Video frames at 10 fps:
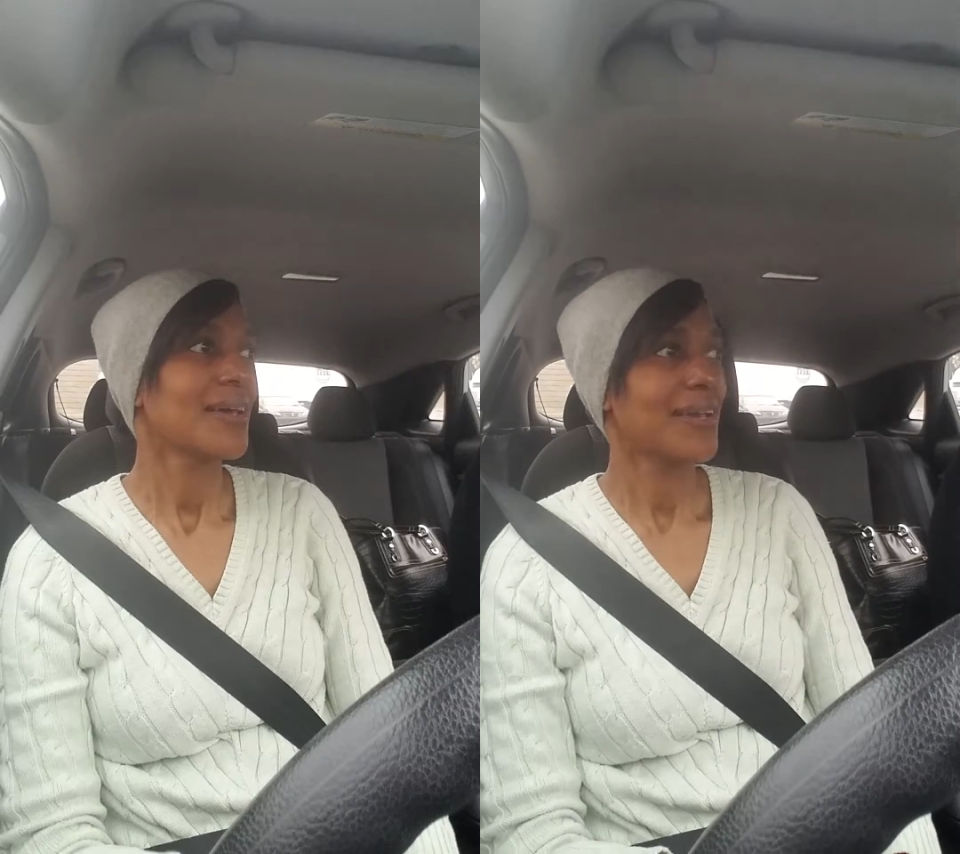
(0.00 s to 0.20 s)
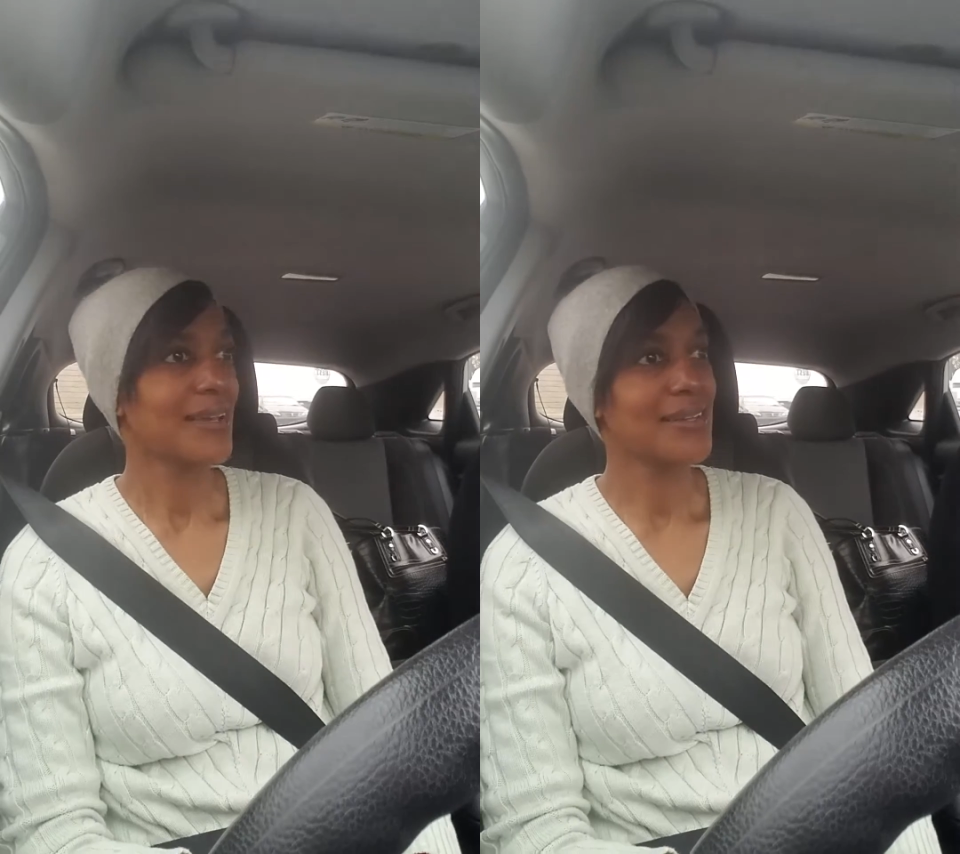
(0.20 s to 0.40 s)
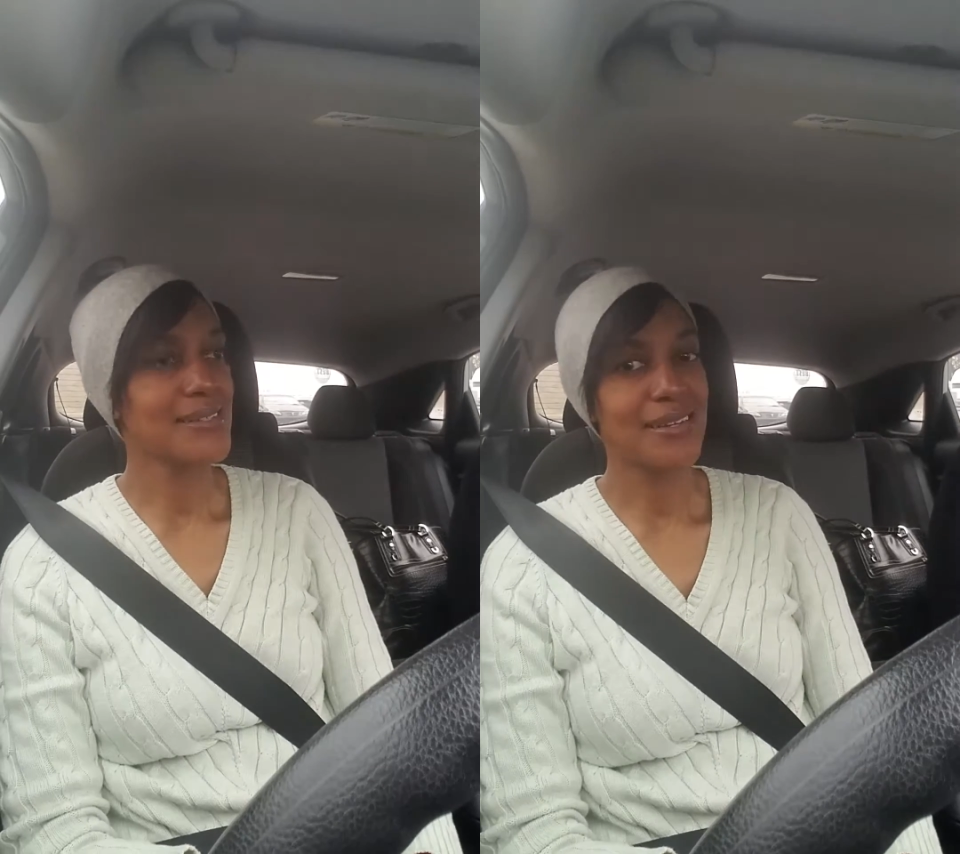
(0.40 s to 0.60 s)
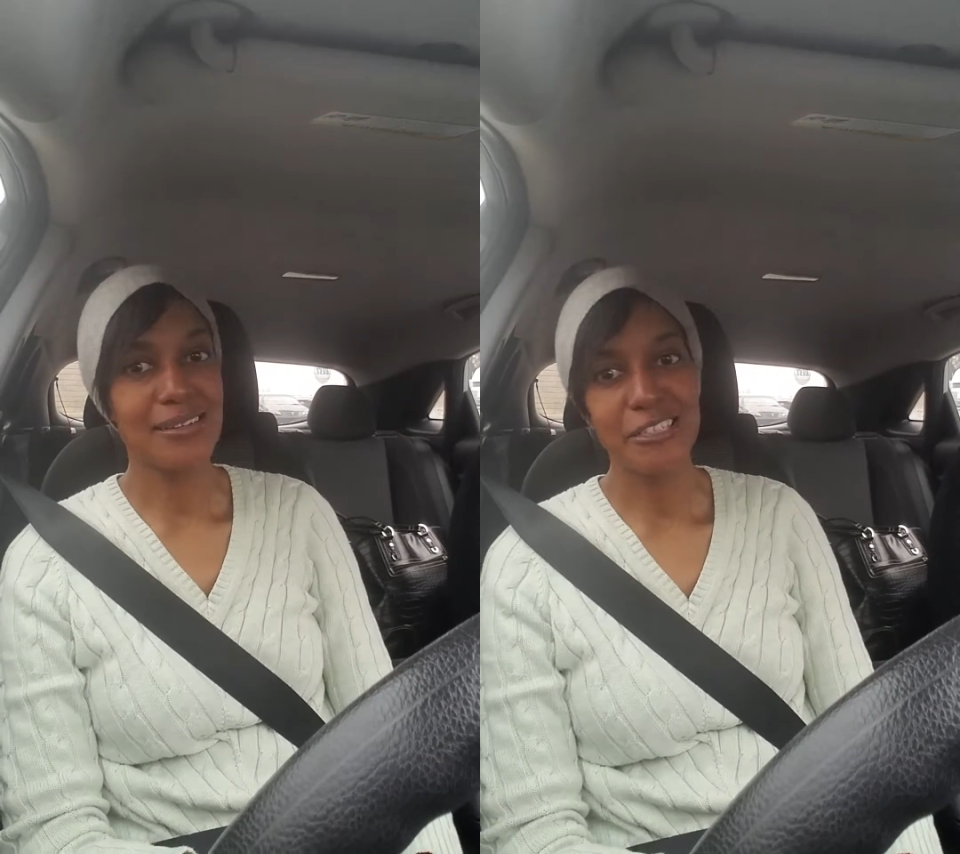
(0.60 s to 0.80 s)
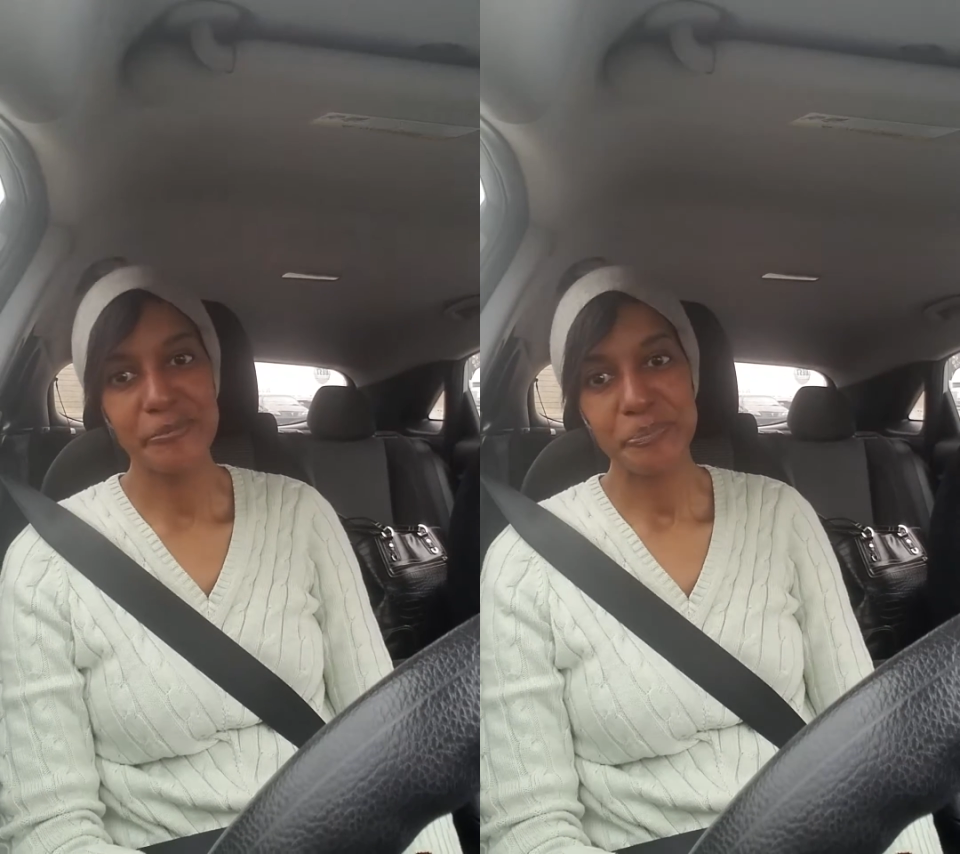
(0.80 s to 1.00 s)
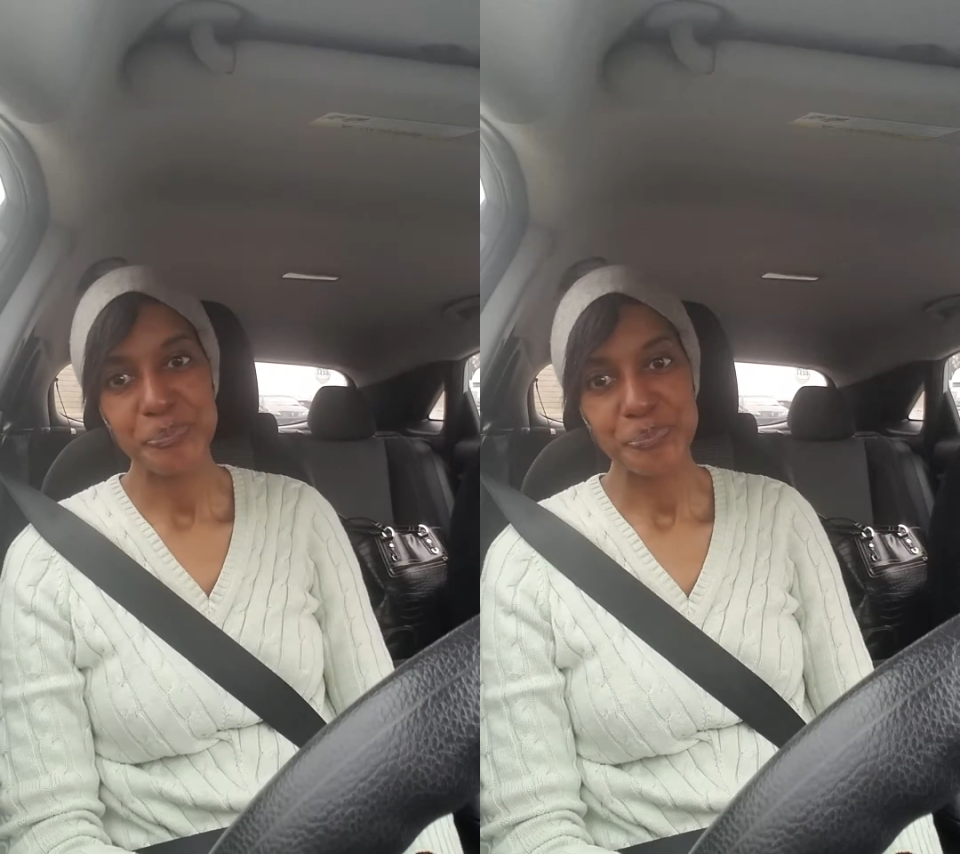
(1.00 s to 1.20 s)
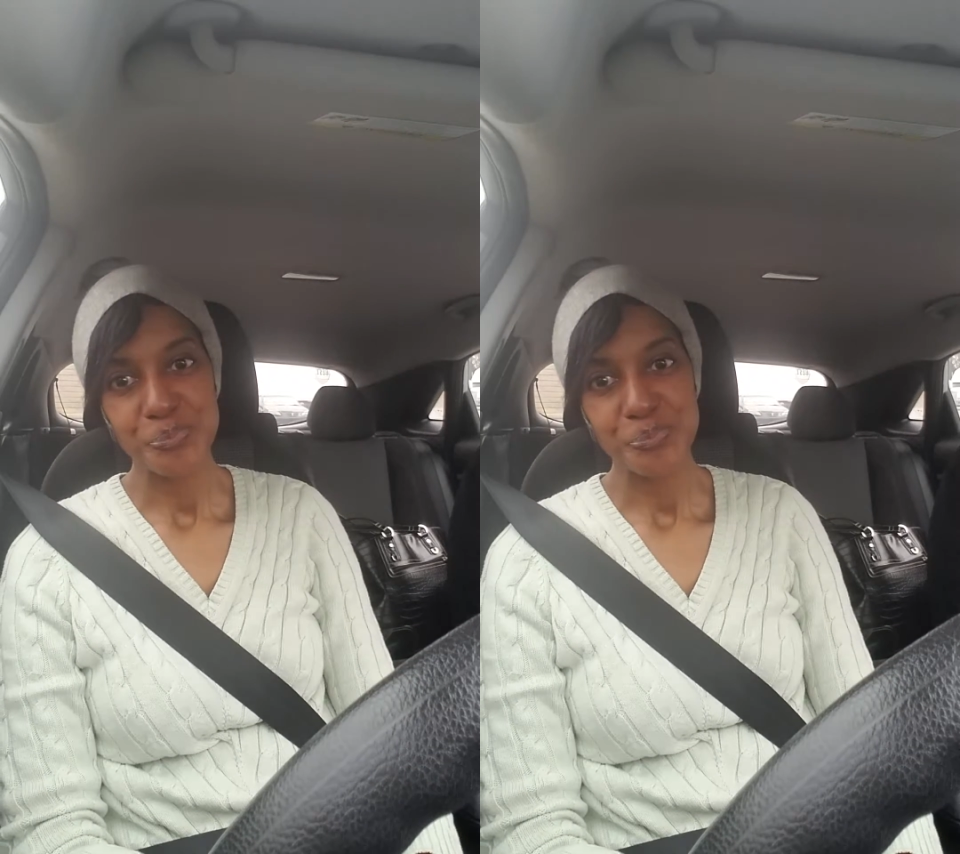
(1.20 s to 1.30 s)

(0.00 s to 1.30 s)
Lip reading: And